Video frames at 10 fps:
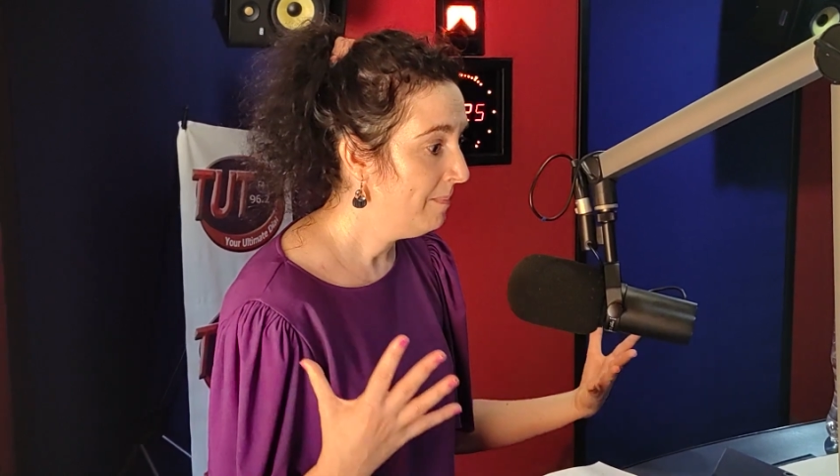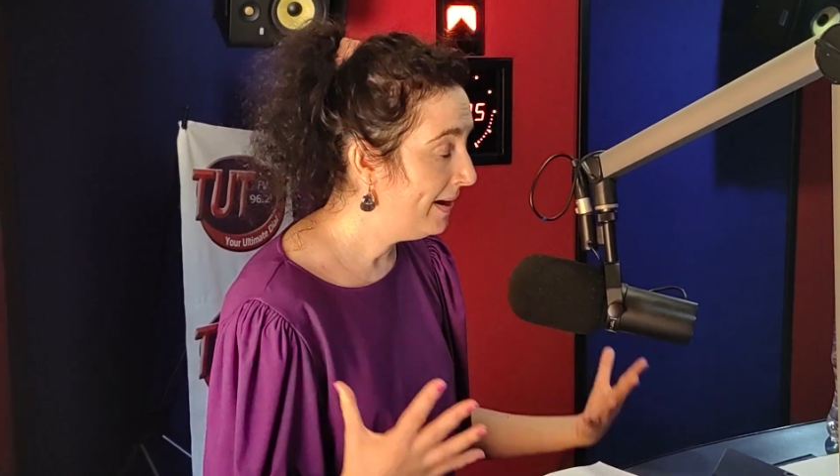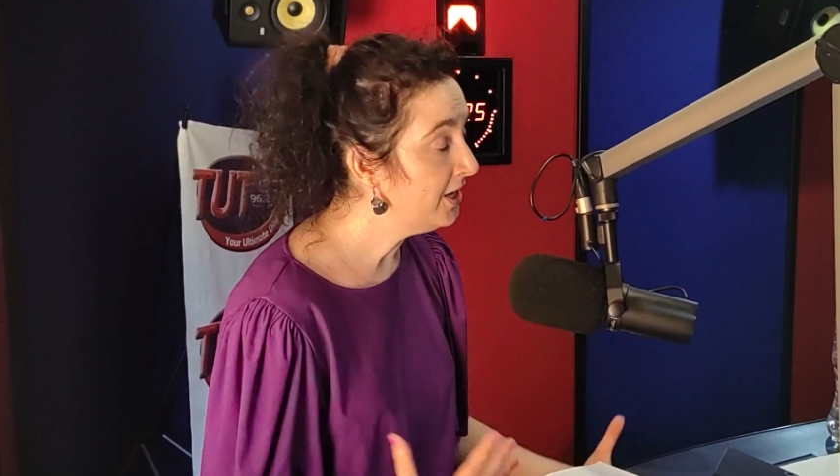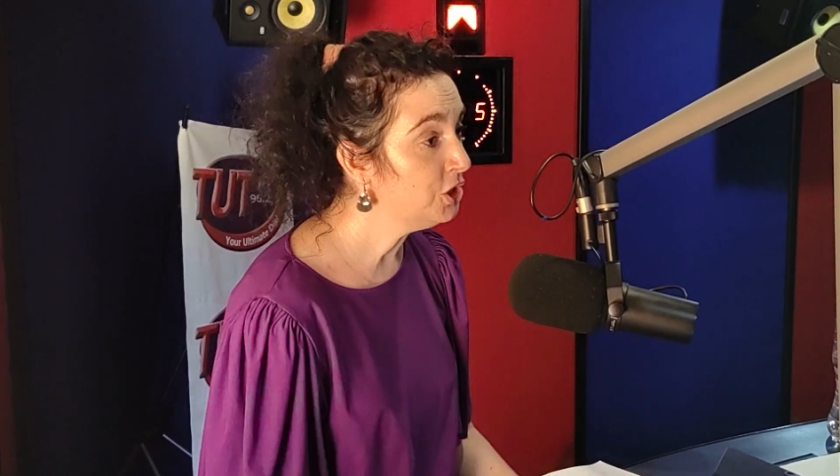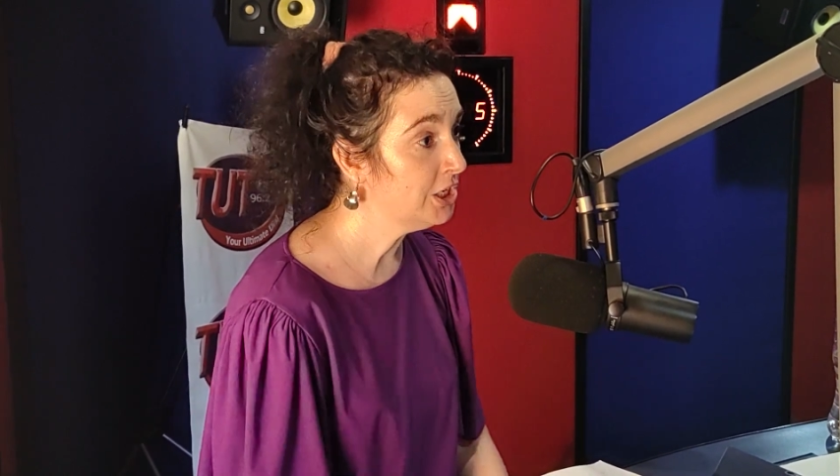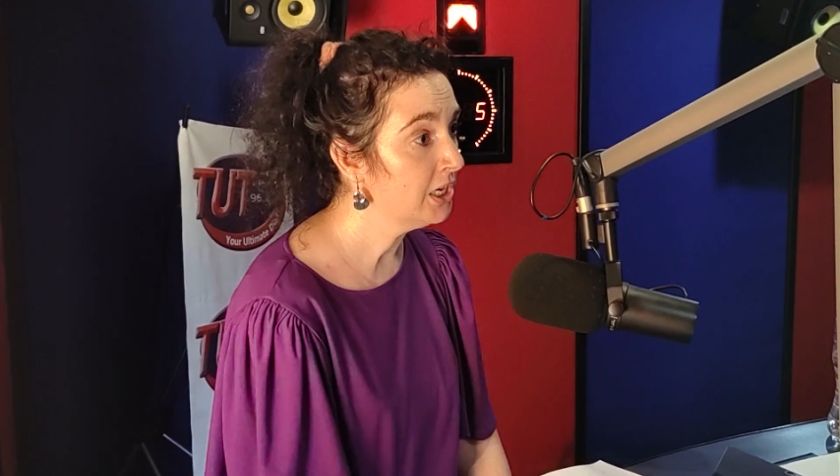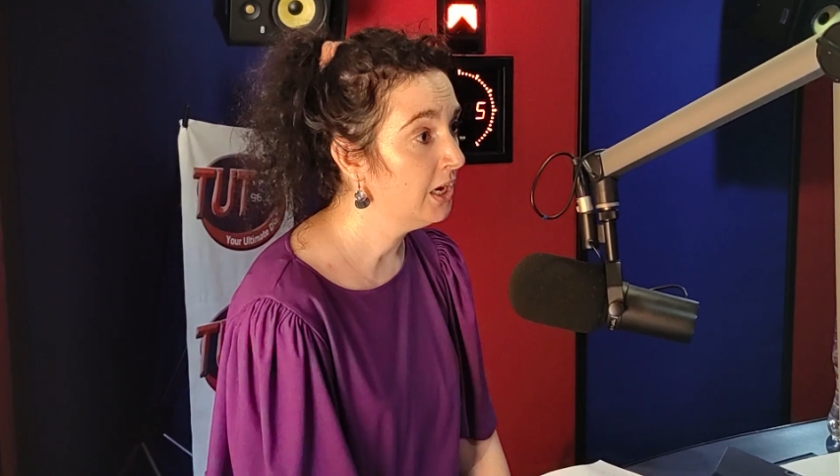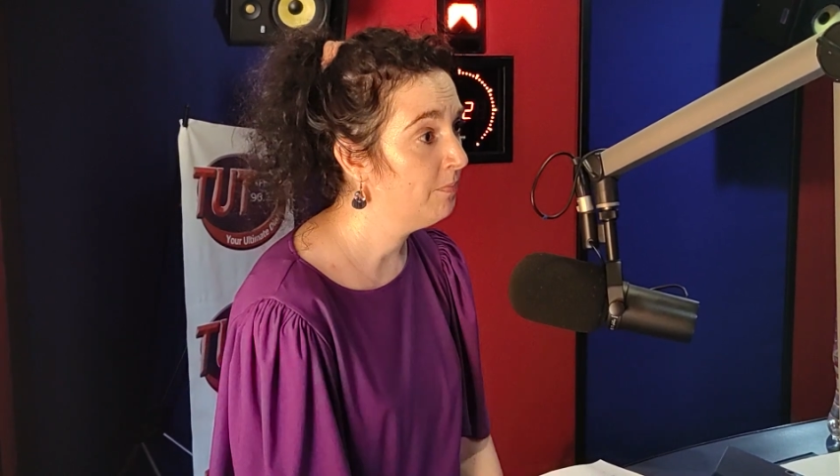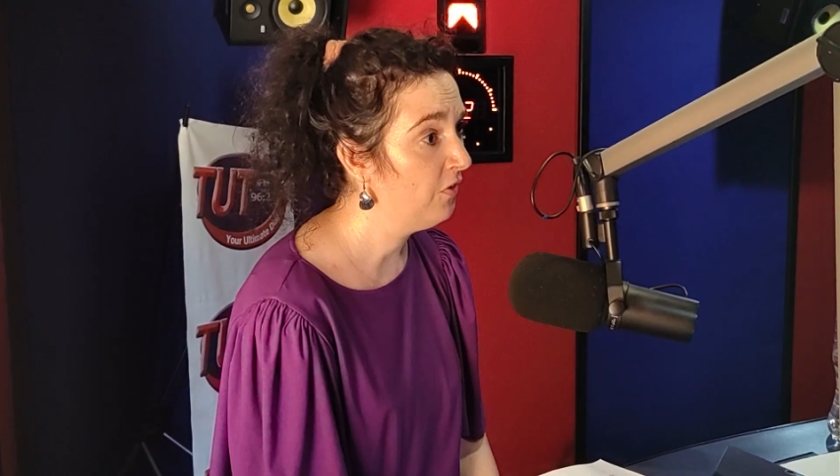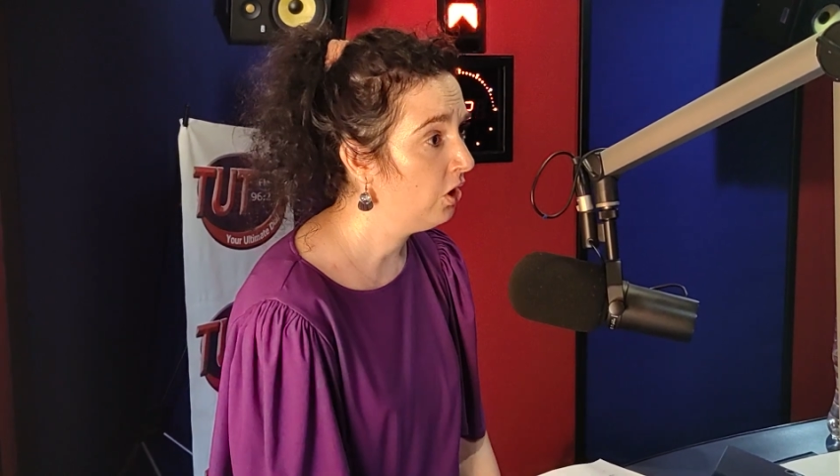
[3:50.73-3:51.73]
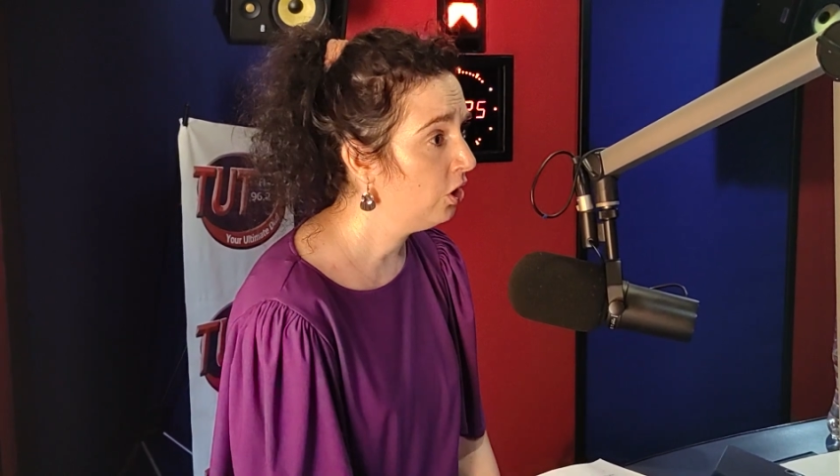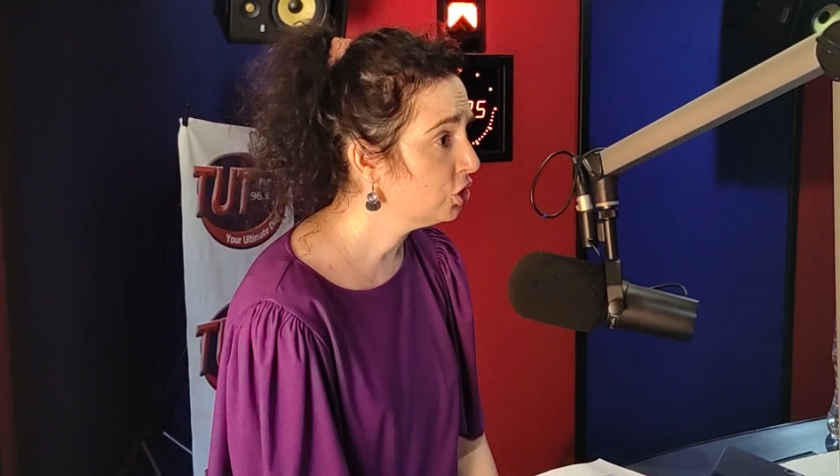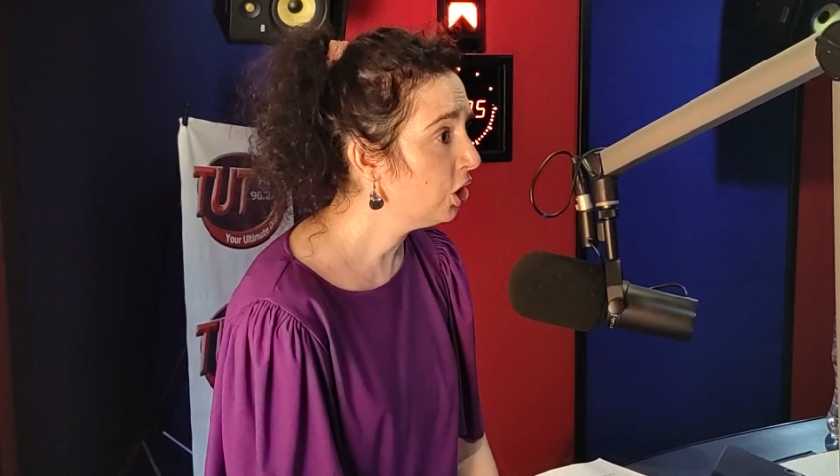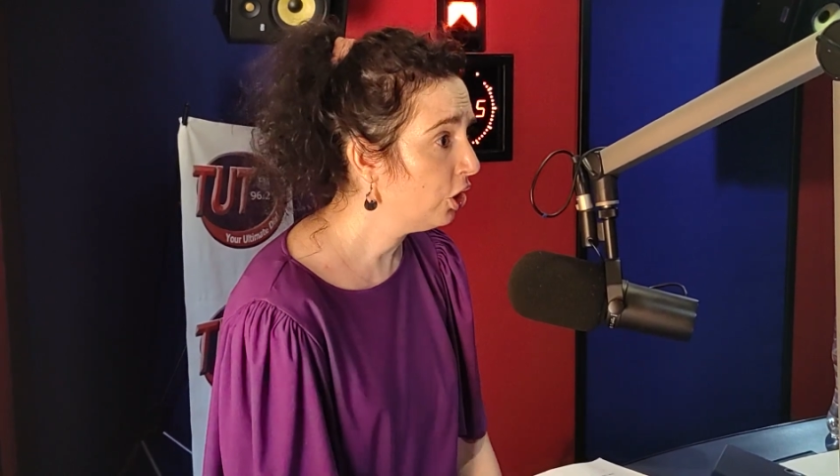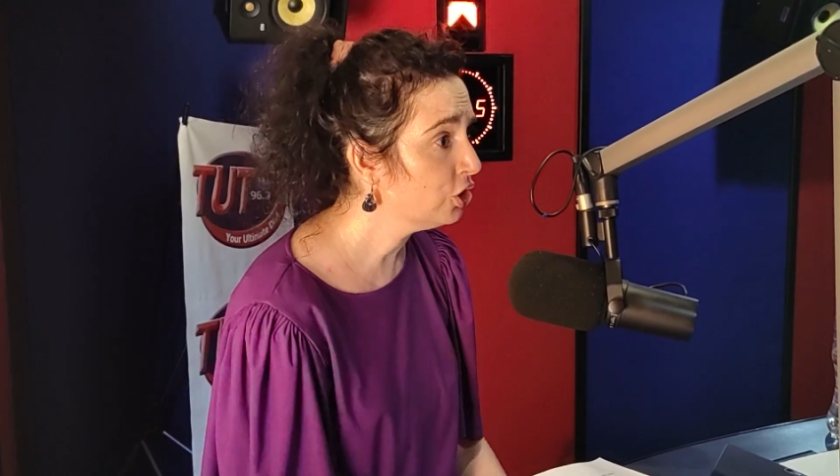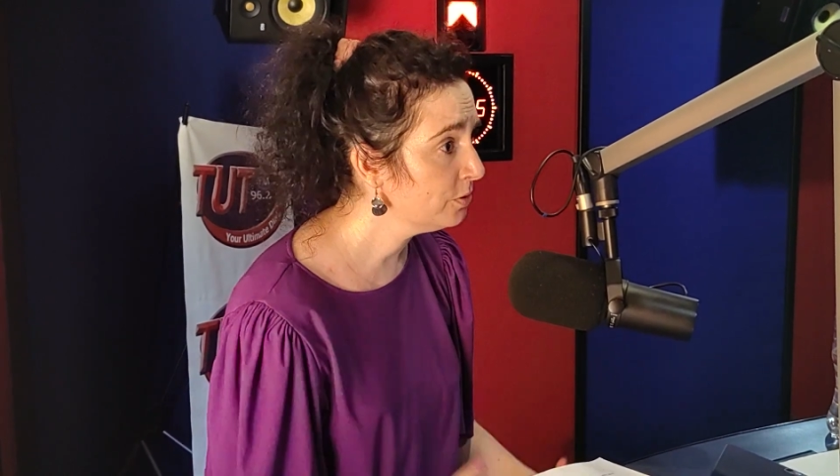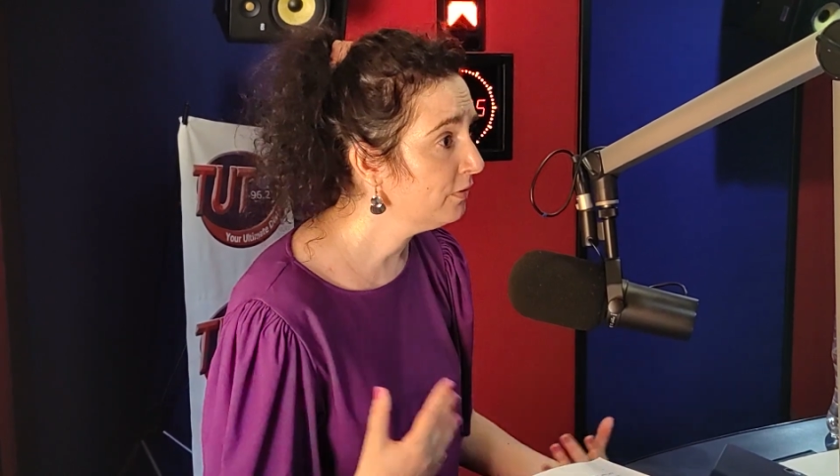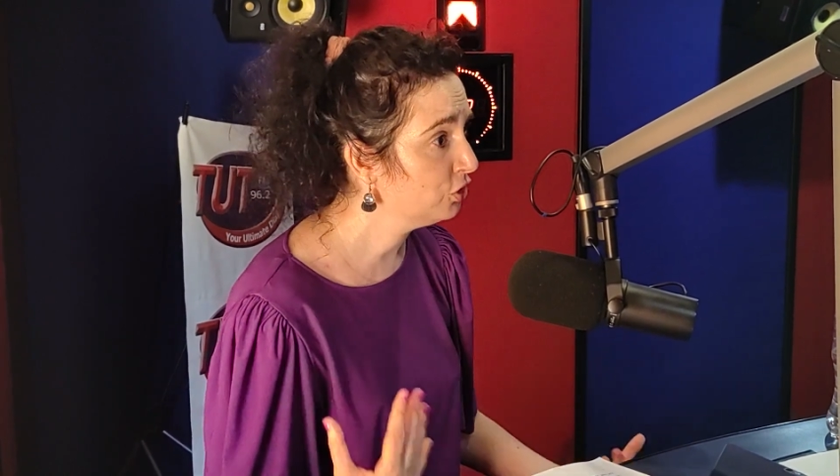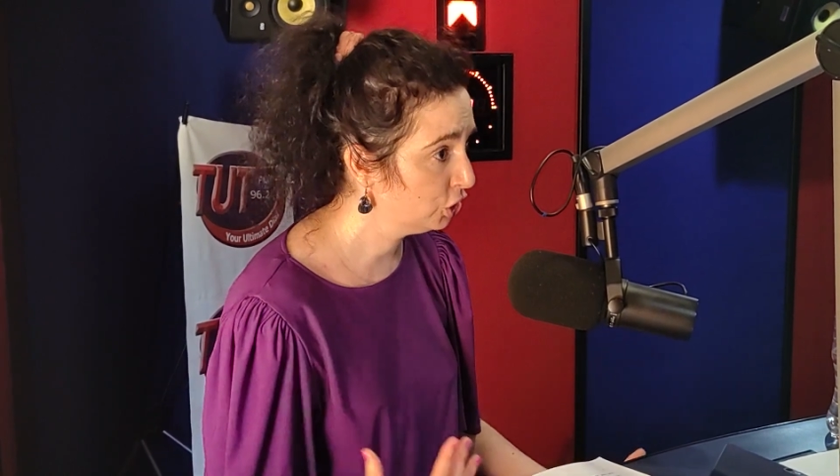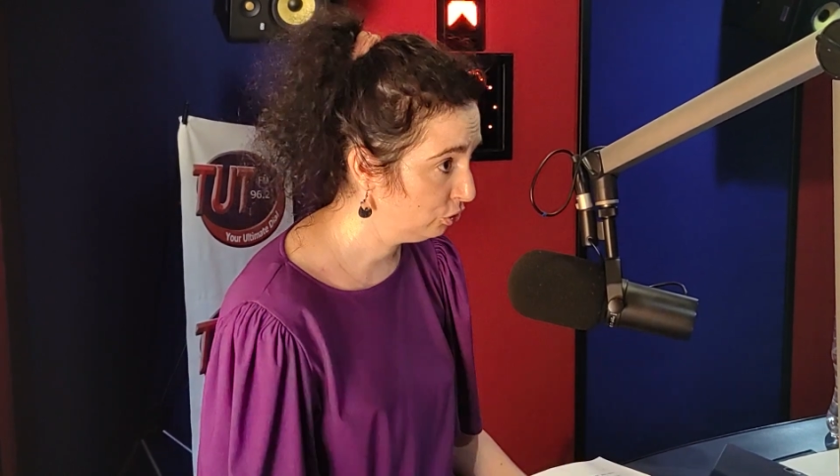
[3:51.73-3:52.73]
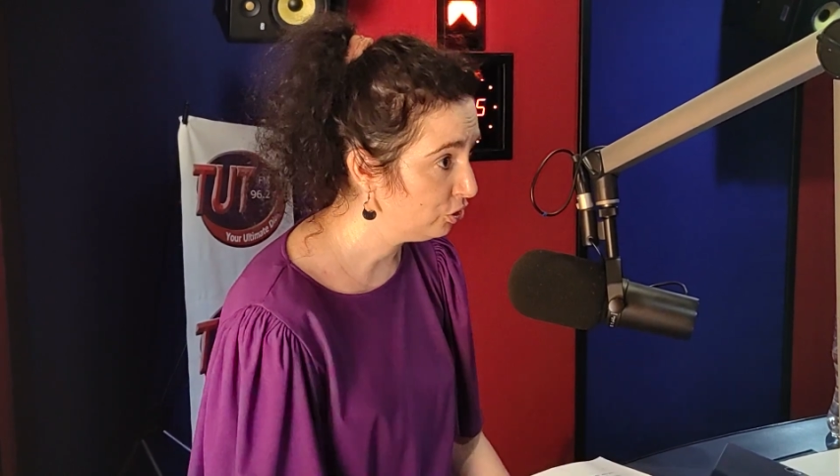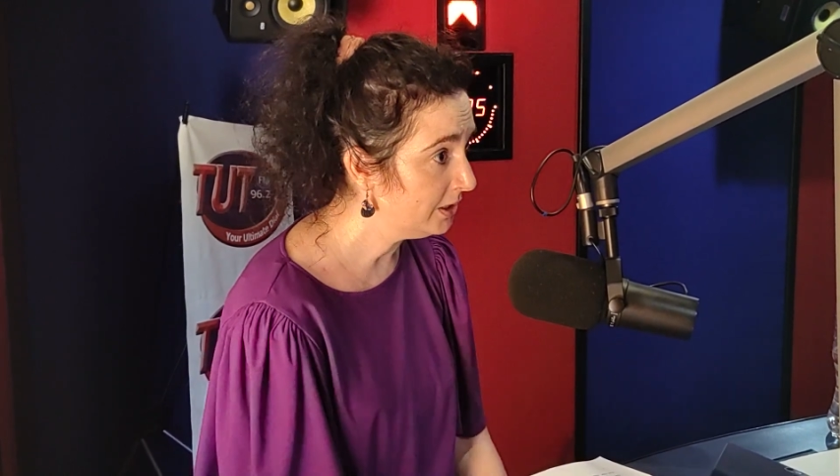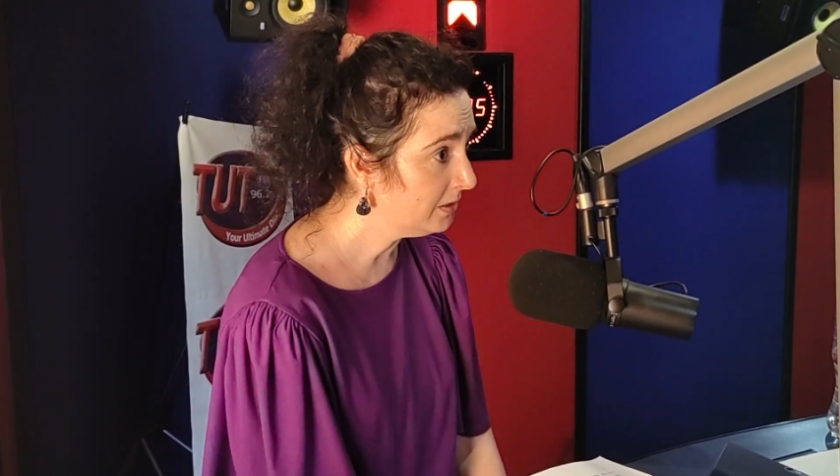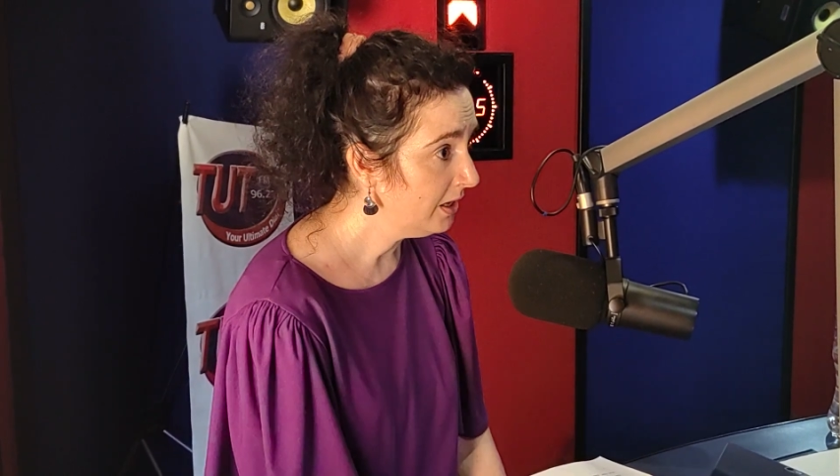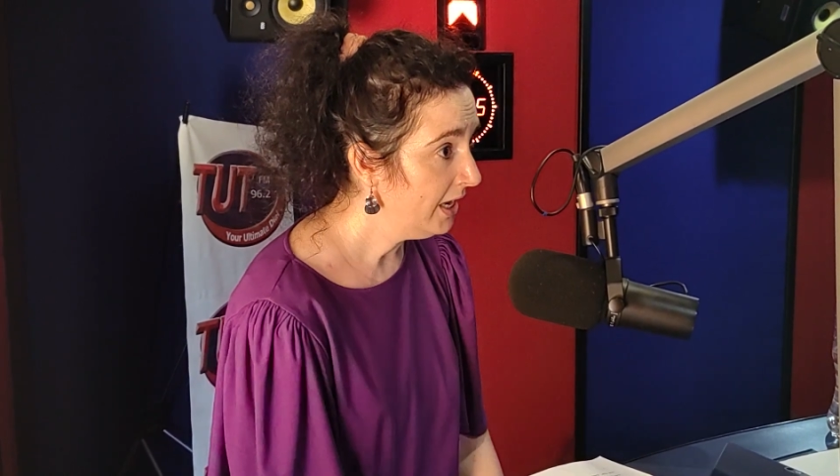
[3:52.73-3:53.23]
managing a large classroom of children.